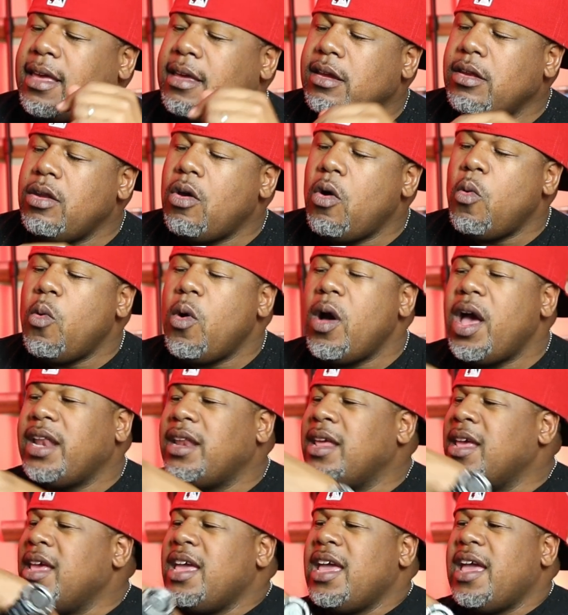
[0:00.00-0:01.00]
You know what?
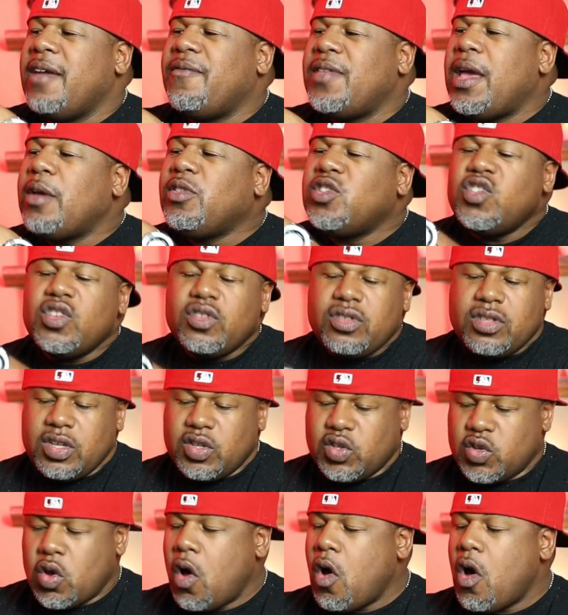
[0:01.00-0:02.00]
If they took
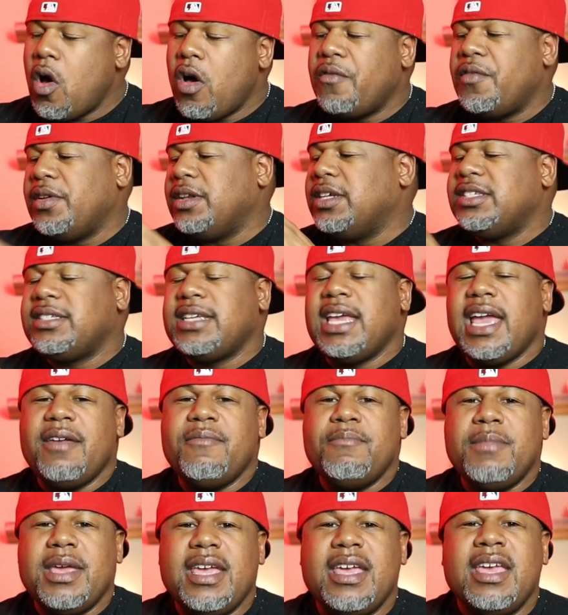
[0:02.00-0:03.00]
this off and just gave
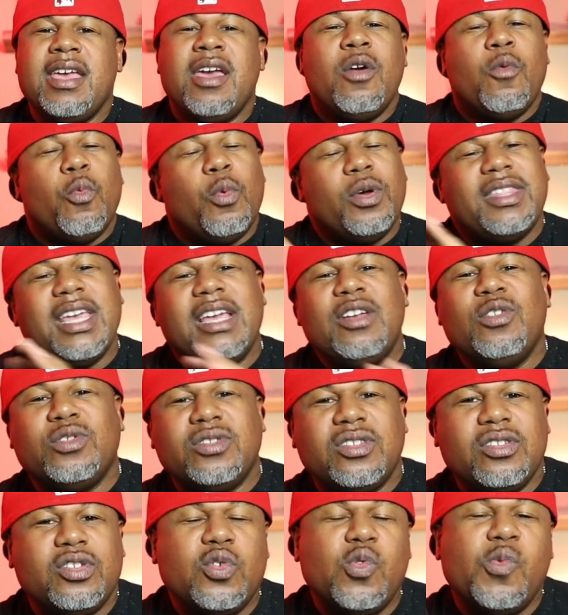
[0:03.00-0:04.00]
me what they used
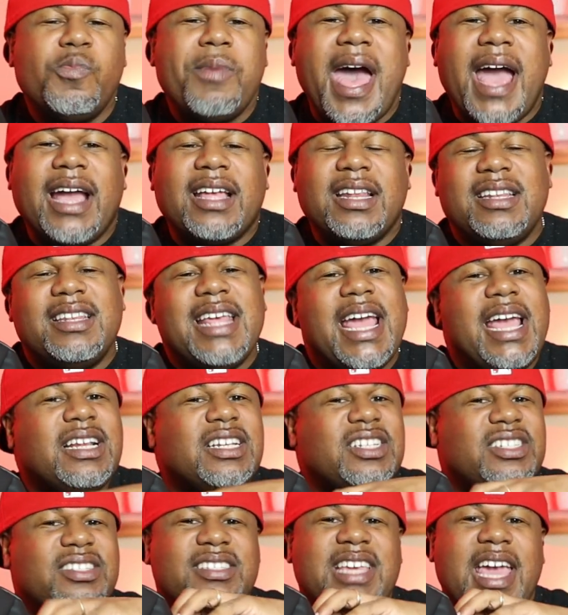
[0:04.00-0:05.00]
to do back in the day, they
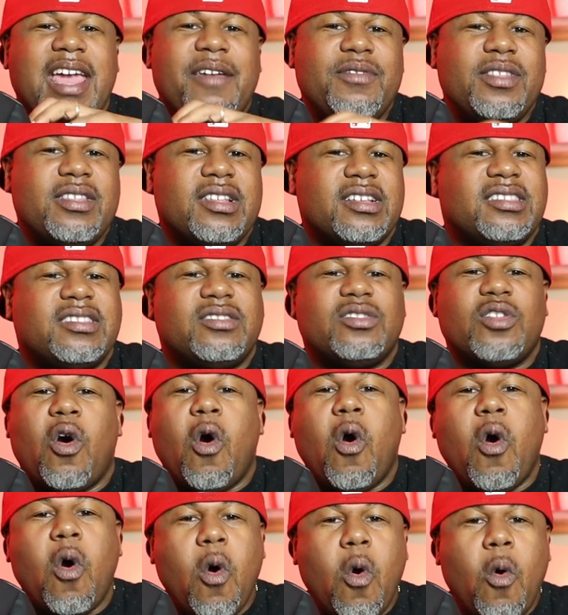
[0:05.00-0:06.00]
just gave you the
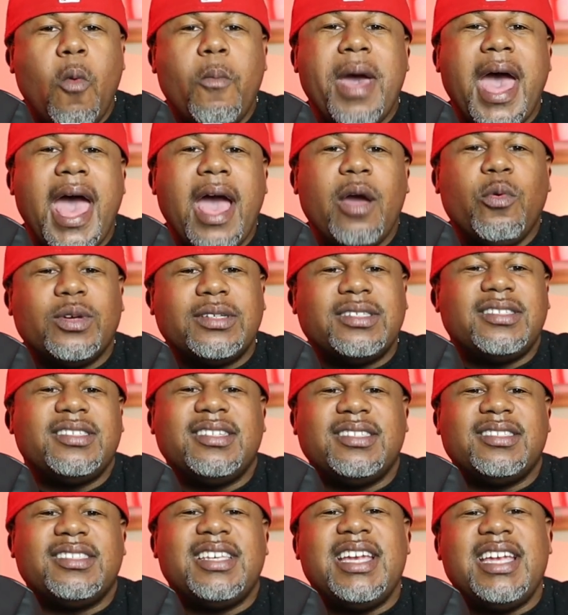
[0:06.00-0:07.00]
whole bag with
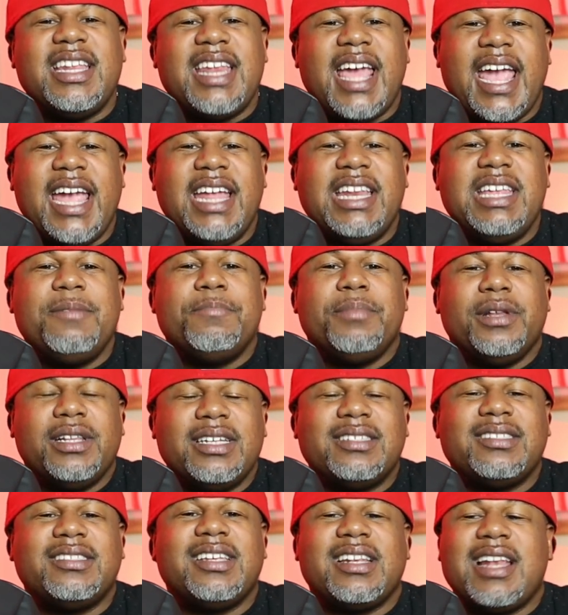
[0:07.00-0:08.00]
1680
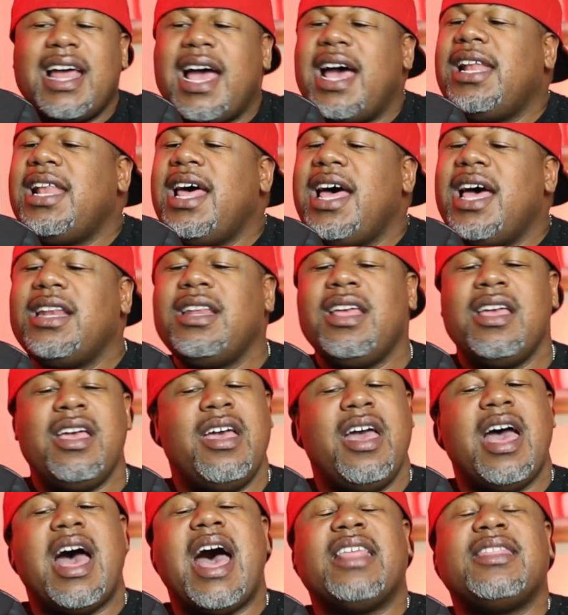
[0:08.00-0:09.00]
ballistic nylon,
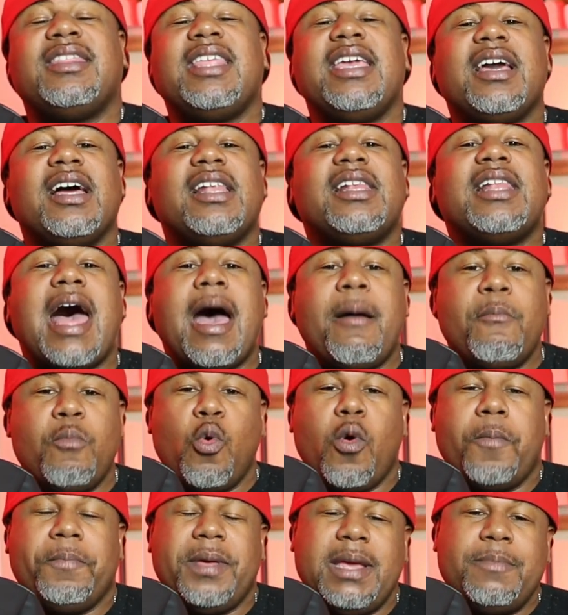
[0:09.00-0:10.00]
I think a lot
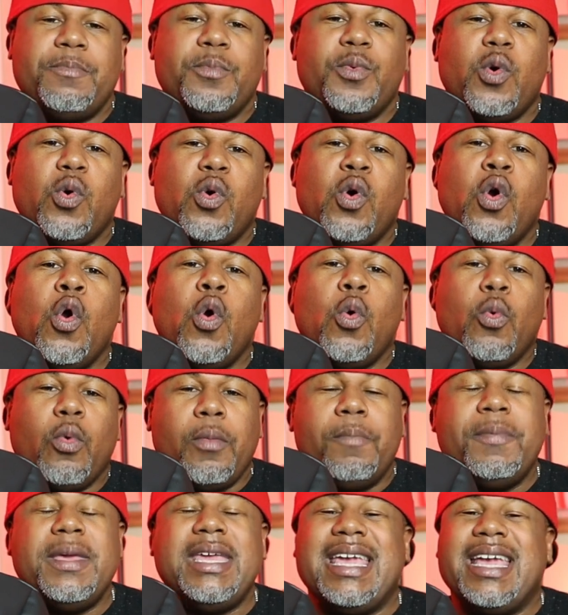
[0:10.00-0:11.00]
more people will
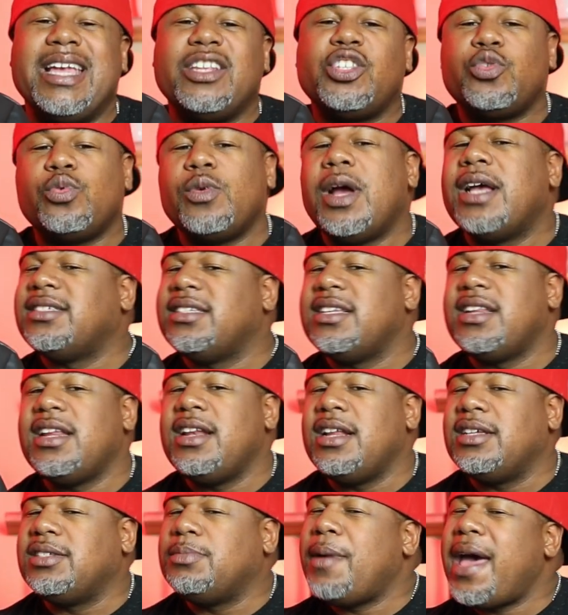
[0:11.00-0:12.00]
be interested in
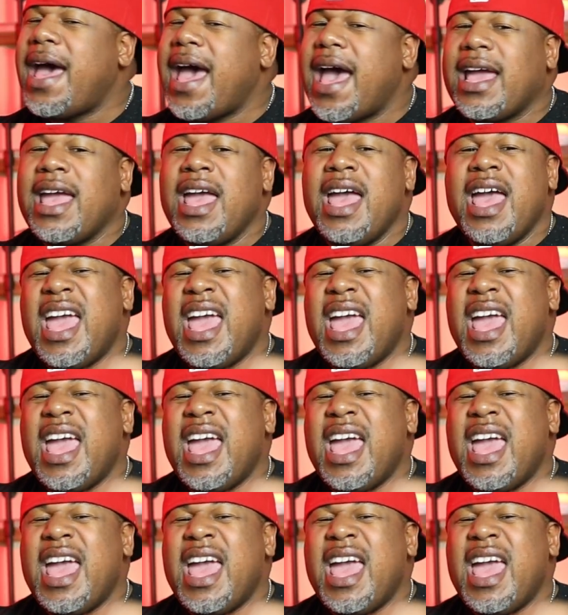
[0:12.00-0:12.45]
this bag.